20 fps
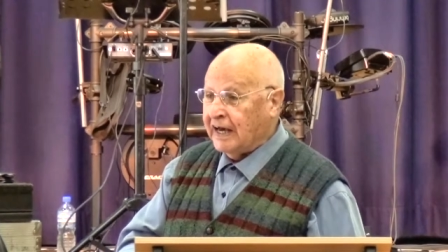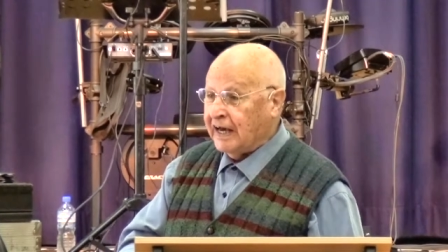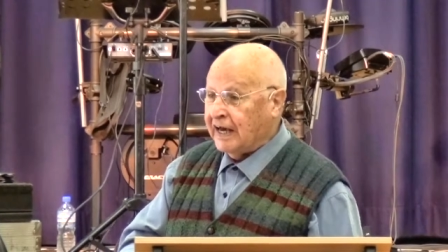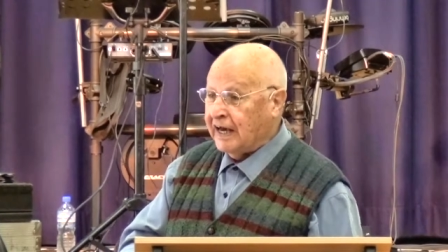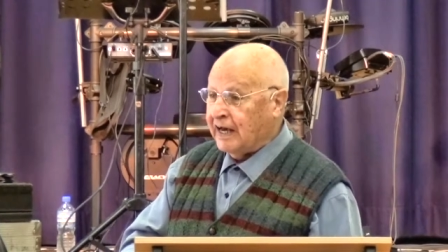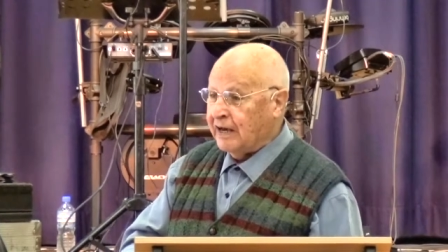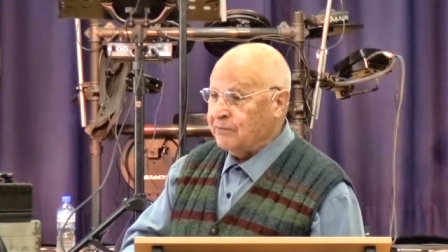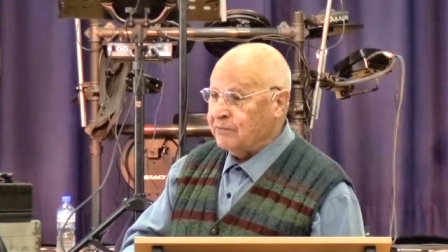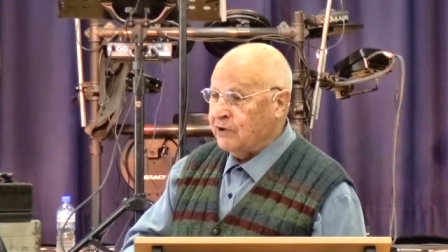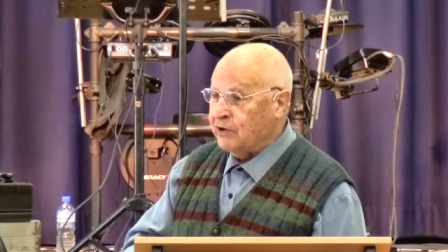
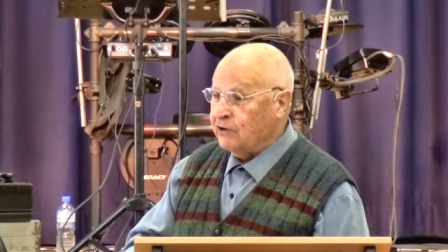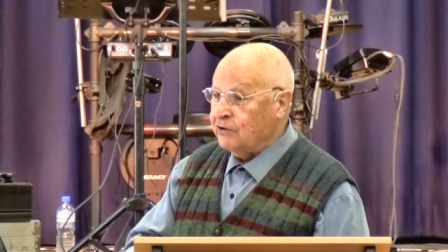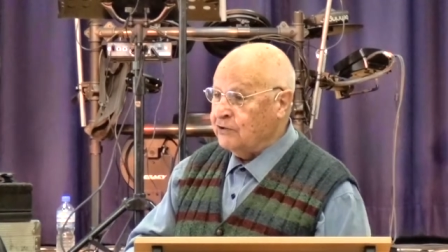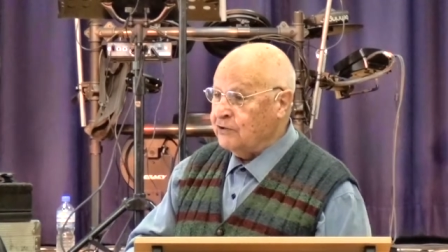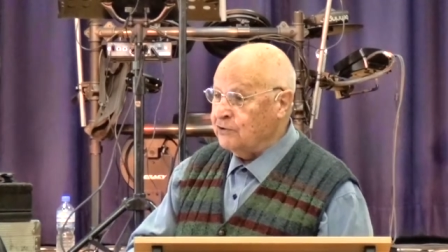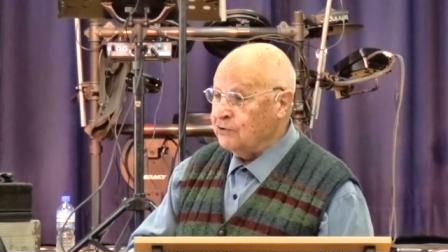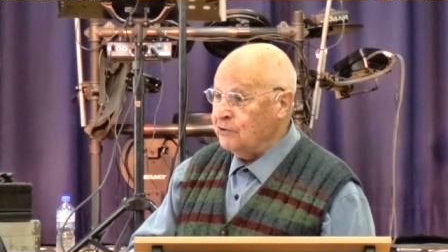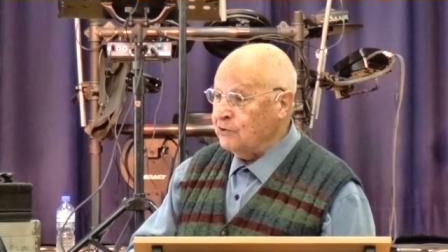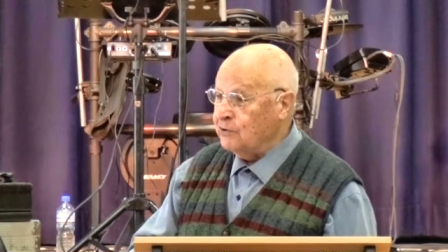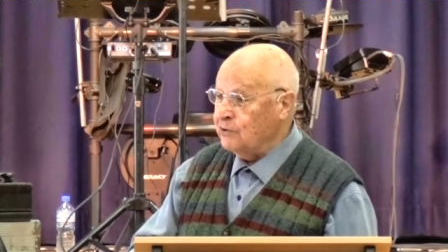I'm
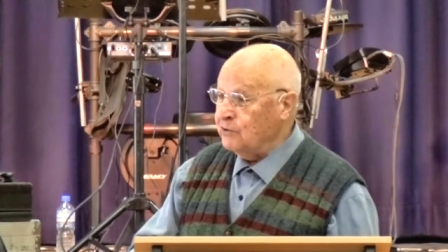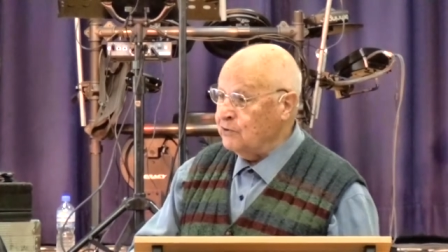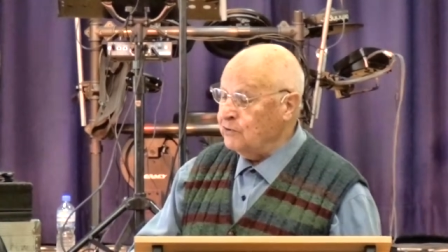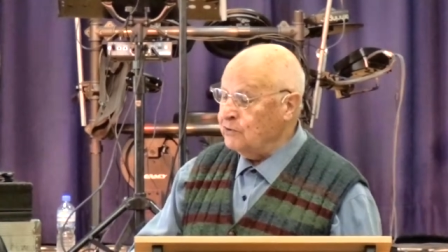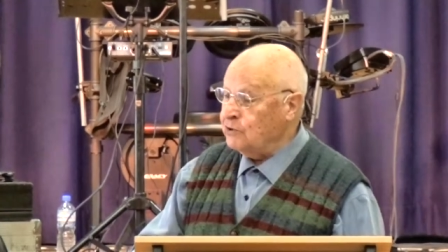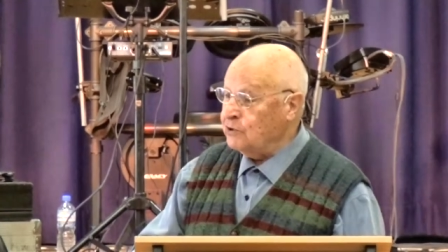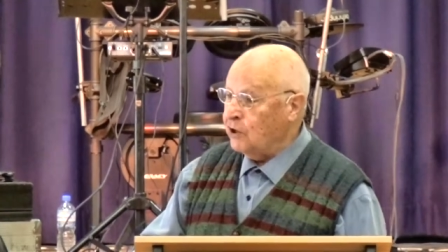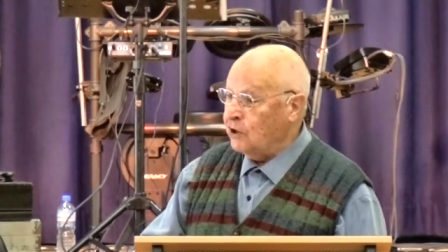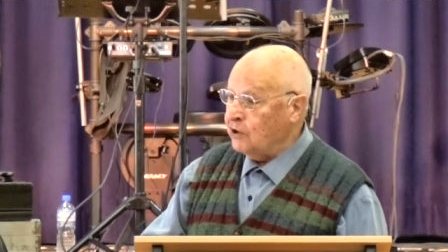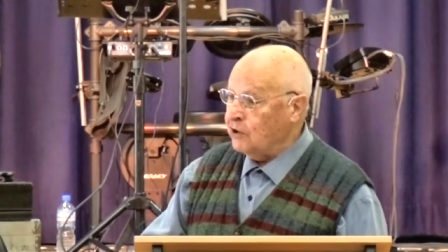going to
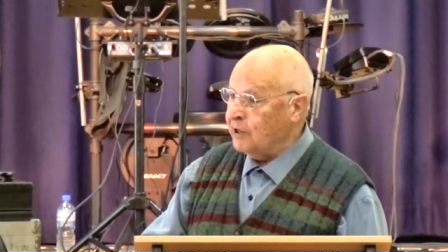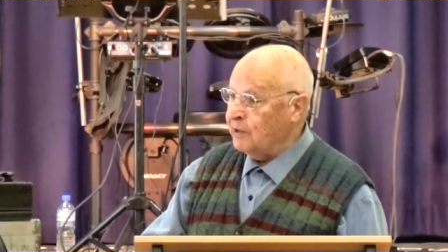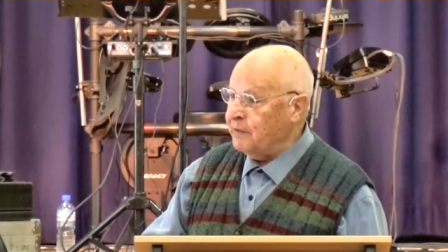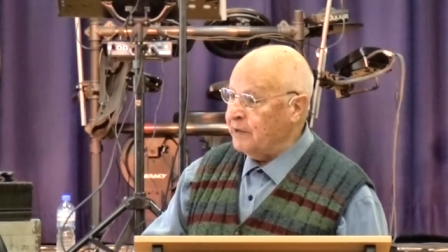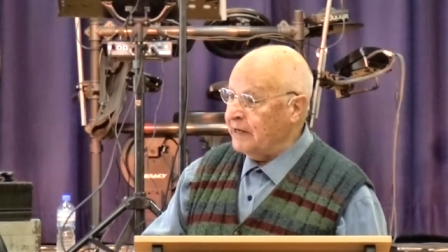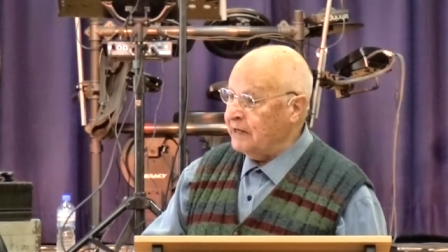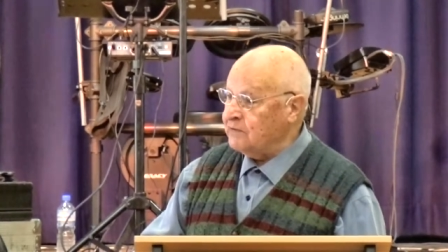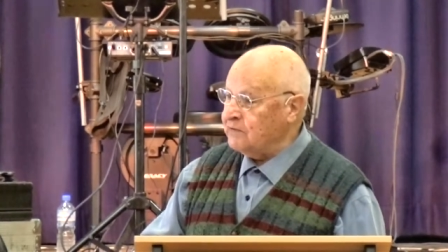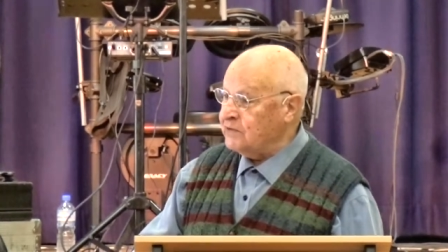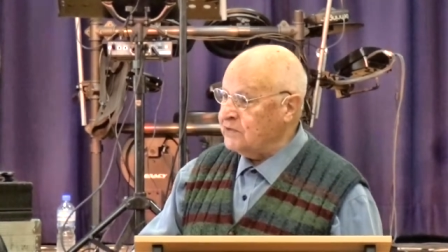talk
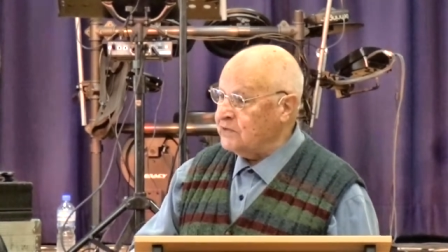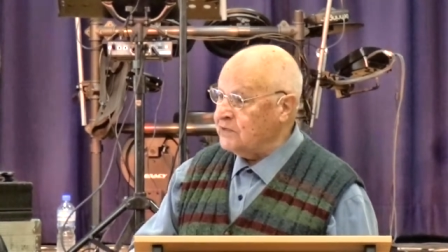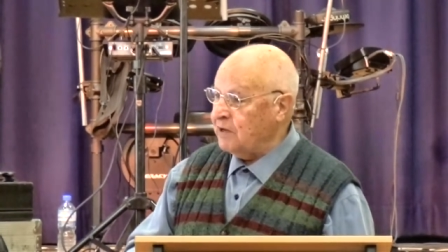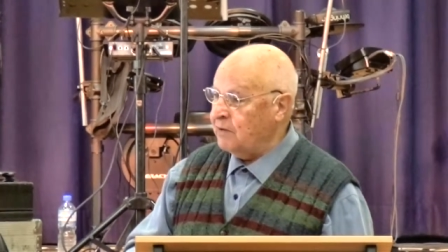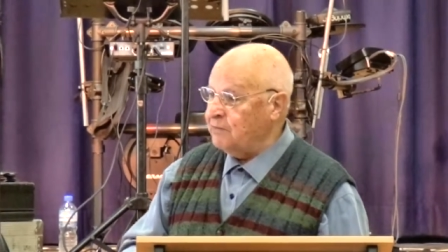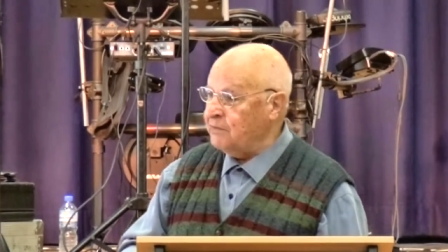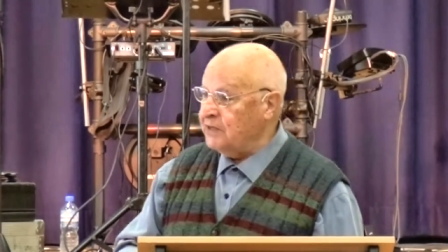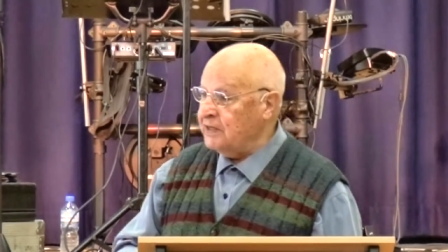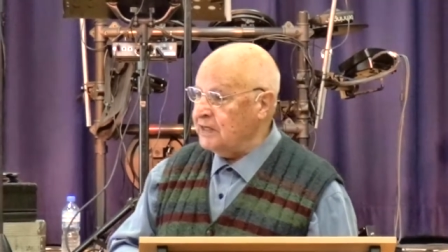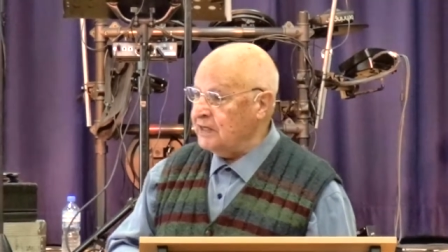about
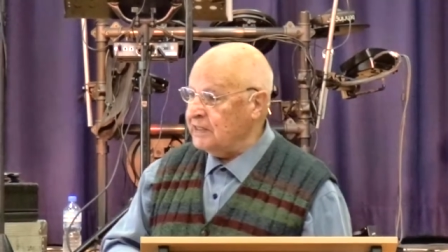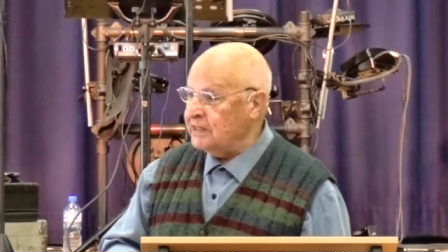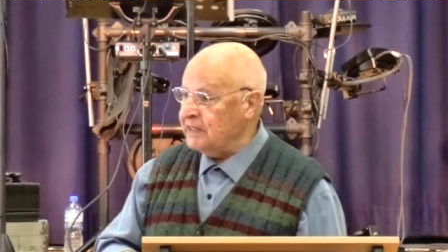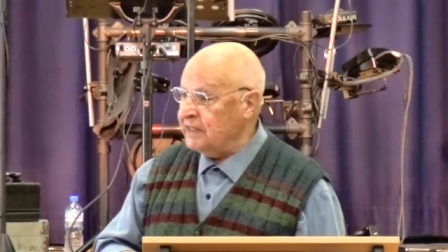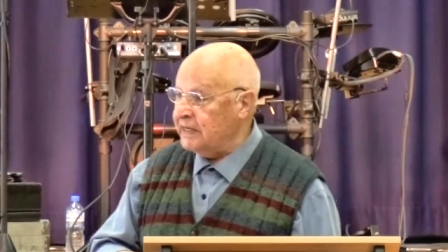something